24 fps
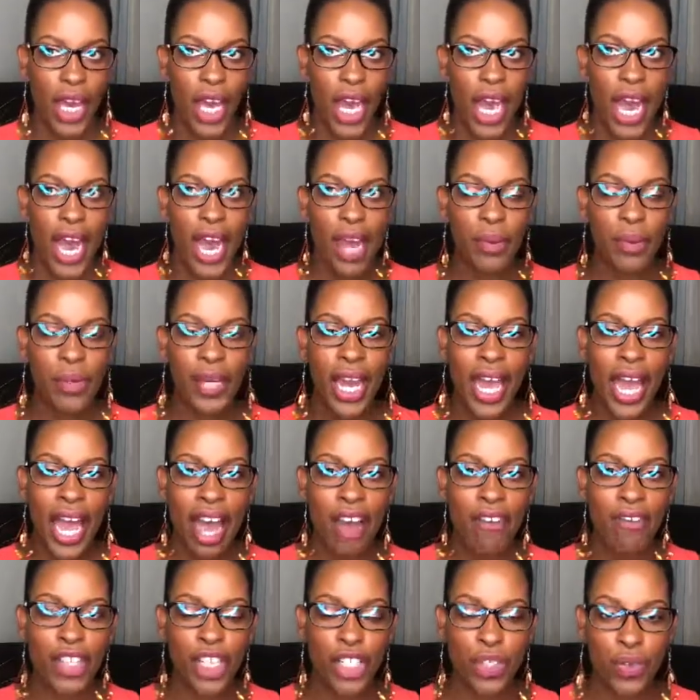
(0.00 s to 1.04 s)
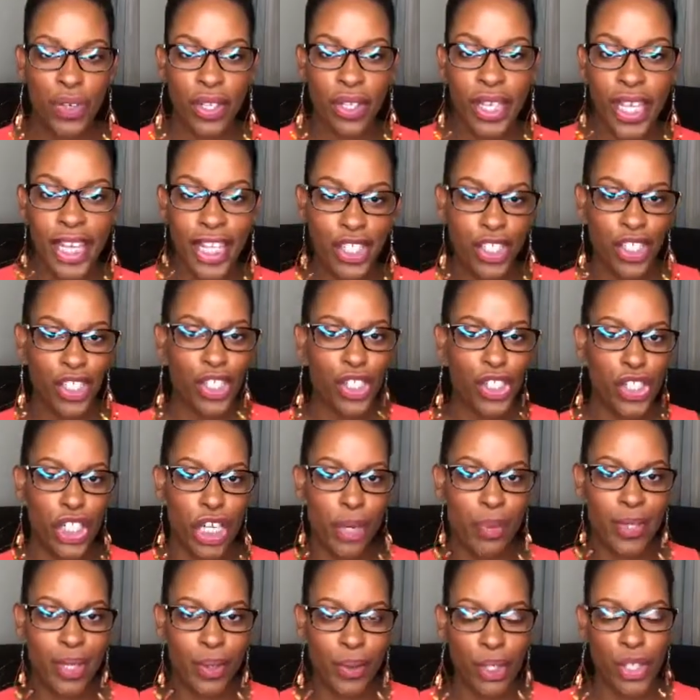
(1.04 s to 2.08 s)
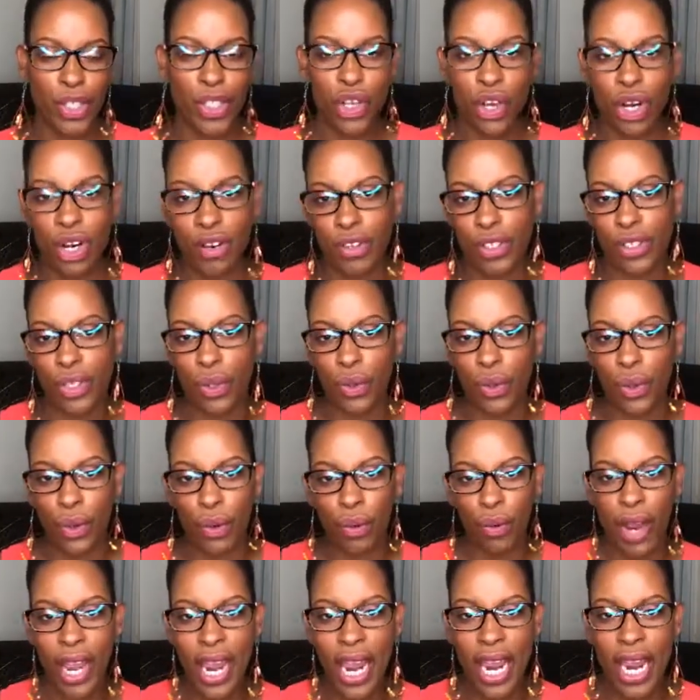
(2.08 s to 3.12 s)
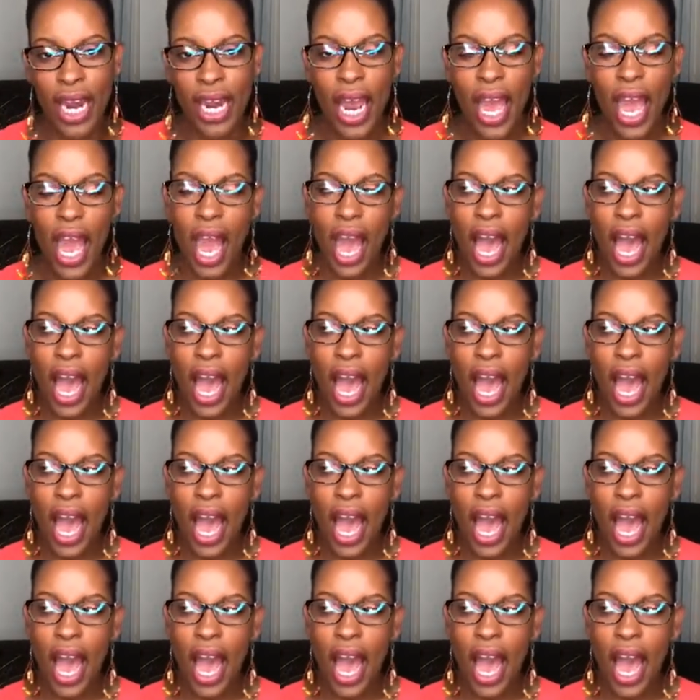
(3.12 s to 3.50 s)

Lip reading: I would have these relationships. It would start off so great.